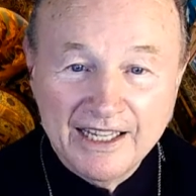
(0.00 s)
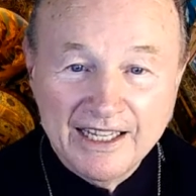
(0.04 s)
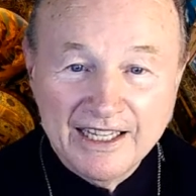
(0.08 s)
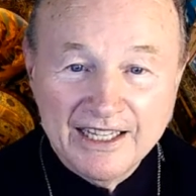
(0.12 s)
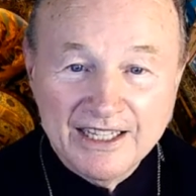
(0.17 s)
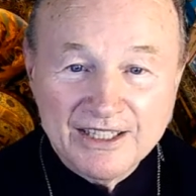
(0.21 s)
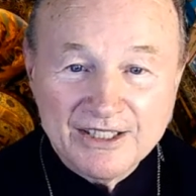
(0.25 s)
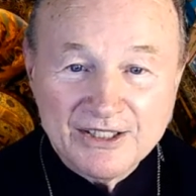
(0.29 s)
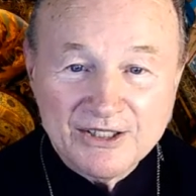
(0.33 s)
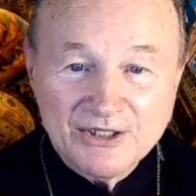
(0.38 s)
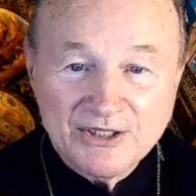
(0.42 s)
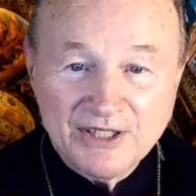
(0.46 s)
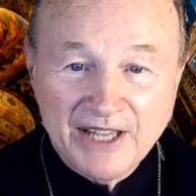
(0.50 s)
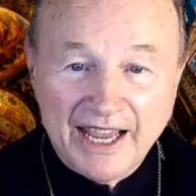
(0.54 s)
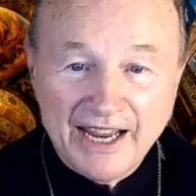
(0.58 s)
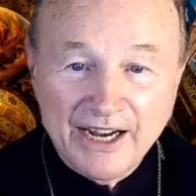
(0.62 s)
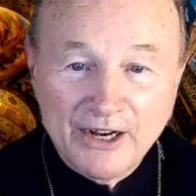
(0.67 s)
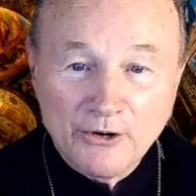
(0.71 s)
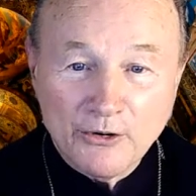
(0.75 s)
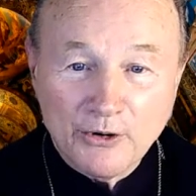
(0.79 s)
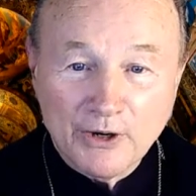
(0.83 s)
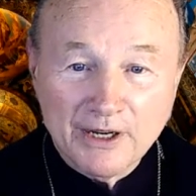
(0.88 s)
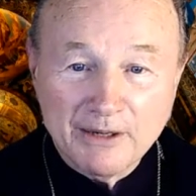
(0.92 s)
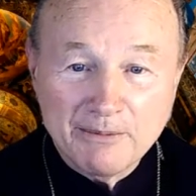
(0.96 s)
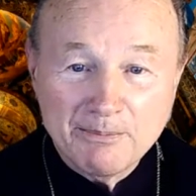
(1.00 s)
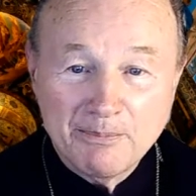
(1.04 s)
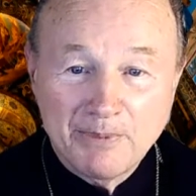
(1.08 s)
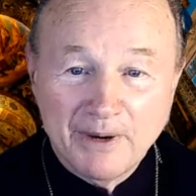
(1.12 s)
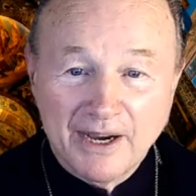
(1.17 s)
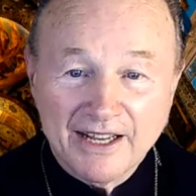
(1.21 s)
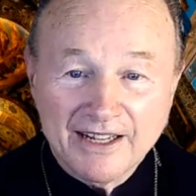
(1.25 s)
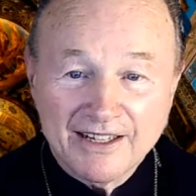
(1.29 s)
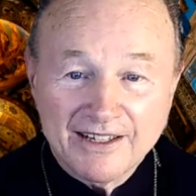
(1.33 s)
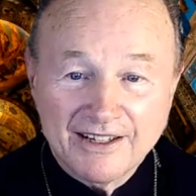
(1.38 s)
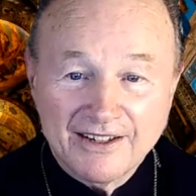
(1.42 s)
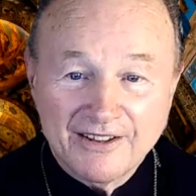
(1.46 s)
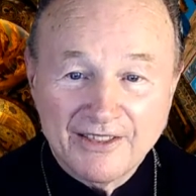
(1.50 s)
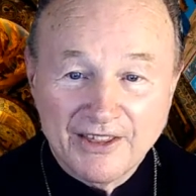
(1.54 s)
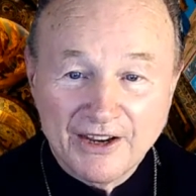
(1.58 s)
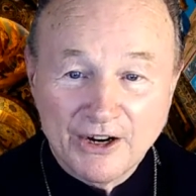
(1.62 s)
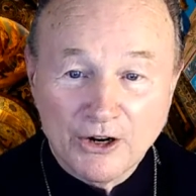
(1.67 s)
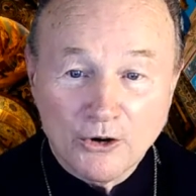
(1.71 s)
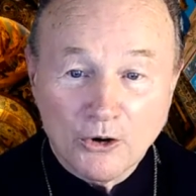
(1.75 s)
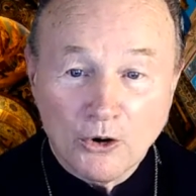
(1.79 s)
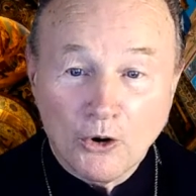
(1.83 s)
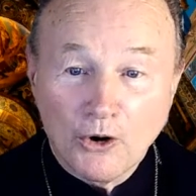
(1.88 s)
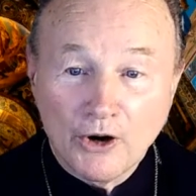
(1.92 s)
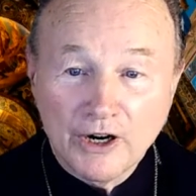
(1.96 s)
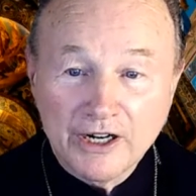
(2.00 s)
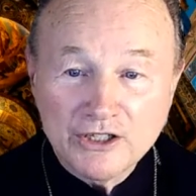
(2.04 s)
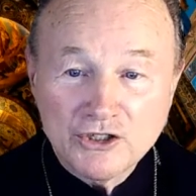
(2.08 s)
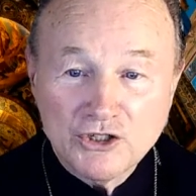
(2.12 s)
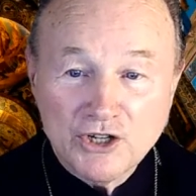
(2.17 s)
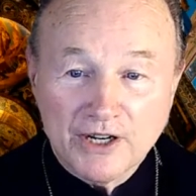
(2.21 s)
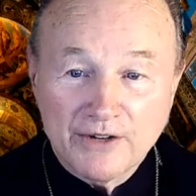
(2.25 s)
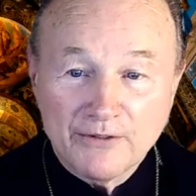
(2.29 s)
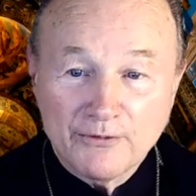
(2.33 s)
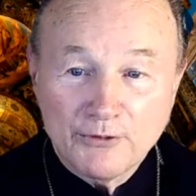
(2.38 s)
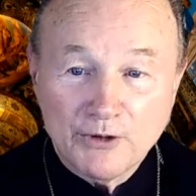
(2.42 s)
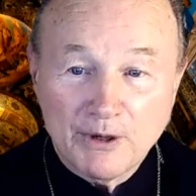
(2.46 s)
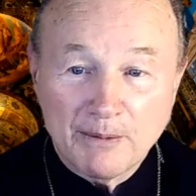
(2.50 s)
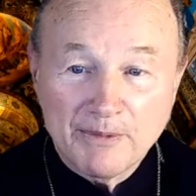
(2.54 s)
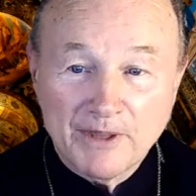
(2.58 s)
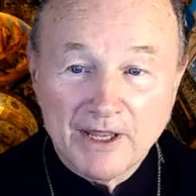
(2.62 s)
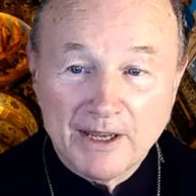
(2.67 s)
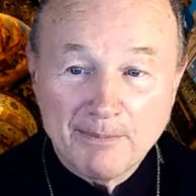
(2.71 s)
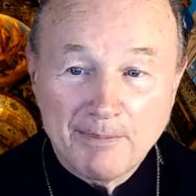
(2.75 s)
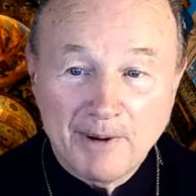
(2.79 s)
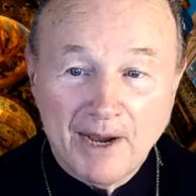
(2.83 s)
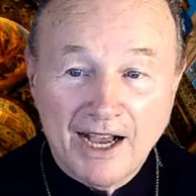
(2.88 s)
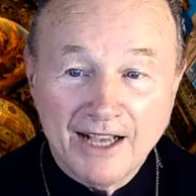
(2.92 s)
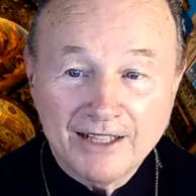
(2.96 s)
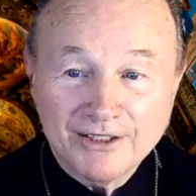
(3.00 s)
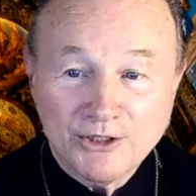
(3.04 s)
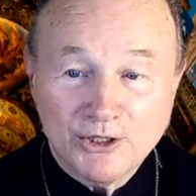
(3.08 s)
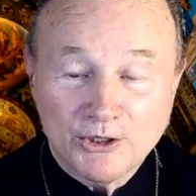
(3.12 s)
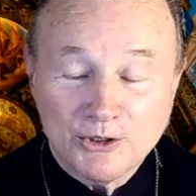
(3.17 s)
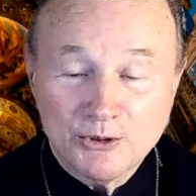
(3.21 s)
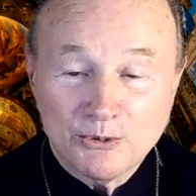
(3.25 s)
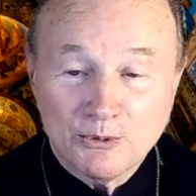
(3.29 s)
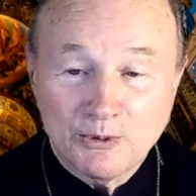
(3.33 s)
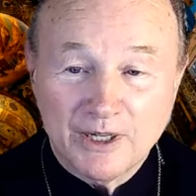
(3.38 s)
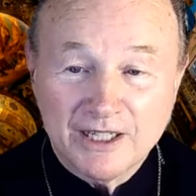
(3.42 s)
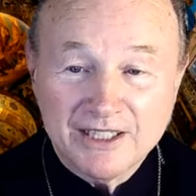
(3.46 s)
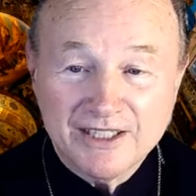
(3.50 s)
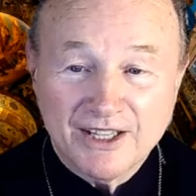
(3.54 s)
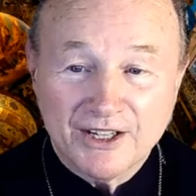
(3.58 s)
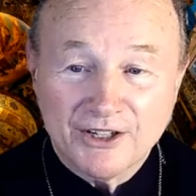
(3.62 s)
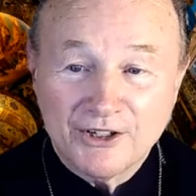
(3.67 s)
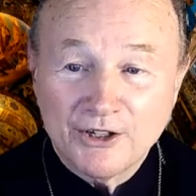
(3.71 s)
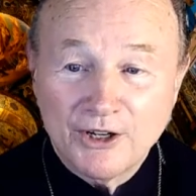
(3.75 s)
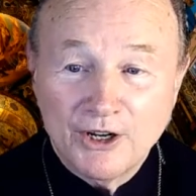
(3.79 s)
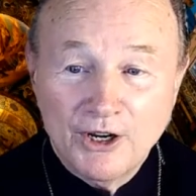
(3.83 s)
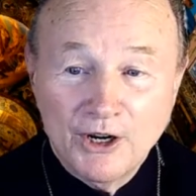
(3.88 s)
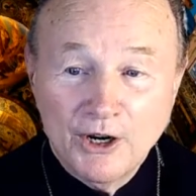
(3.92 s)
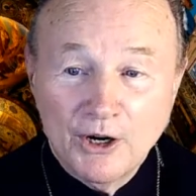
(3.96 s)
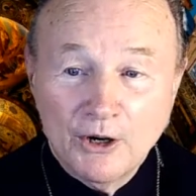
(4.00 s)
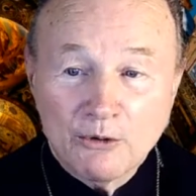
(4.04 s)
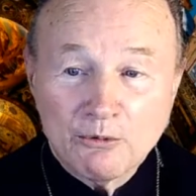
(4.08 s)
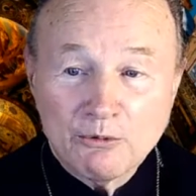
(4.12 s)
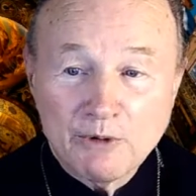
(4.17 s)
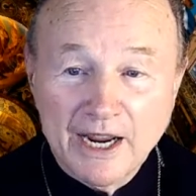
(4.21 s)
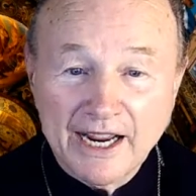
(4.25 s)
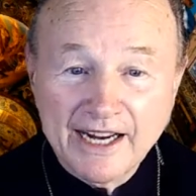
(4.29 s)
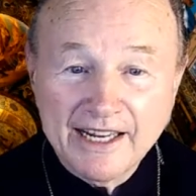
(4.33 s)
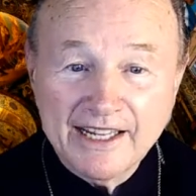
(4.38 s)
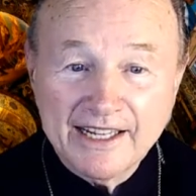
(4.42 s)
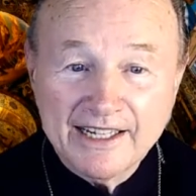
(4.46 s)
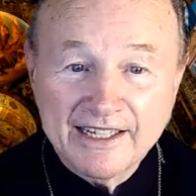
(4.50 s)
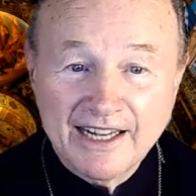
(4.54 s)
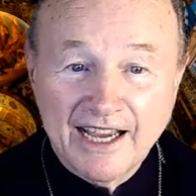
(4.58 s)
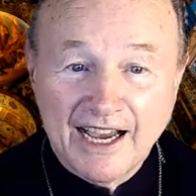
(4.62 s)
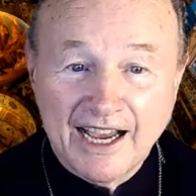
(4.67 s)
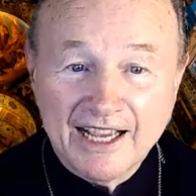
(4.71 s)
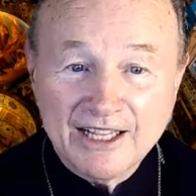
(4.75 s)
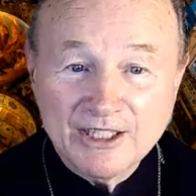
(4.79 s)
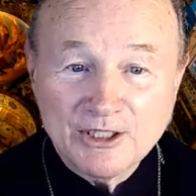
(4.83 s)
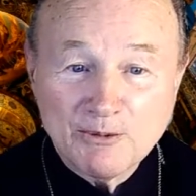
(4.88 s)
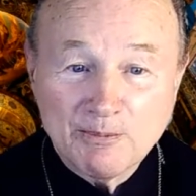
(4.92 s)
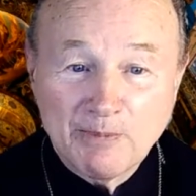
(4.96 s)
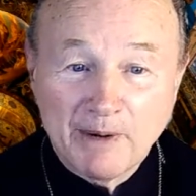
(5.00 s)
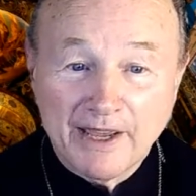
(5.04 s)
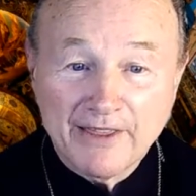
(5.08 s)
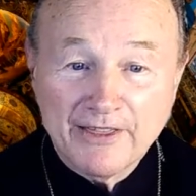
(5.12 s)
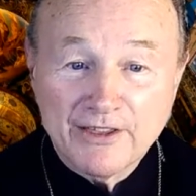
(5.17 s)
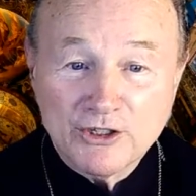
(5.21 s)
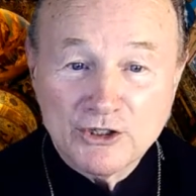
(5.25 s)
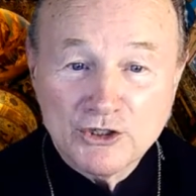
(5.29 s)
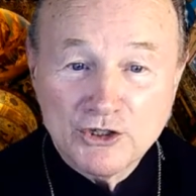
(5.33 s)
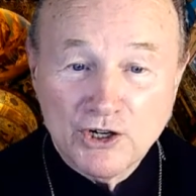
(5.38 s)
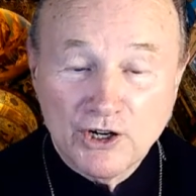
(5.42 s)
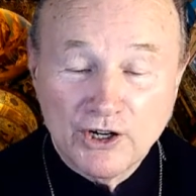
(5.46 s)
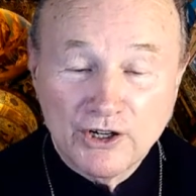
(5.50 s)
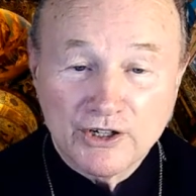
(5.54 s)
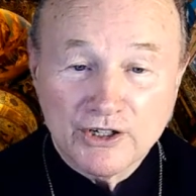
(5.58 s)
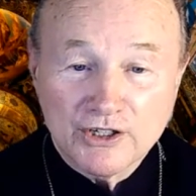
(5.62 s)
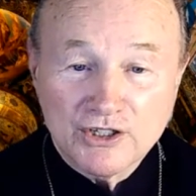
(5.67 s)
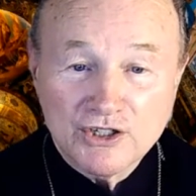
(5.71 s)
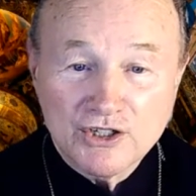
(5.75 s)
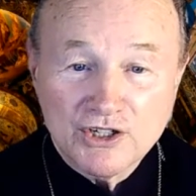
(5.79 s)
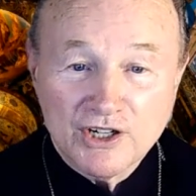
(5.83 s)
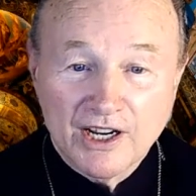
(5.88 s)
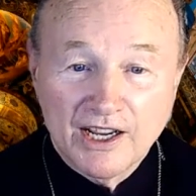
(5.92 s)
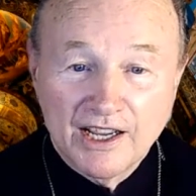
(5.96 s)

sacred, but their origin from the apostles wasn't recognized by the church,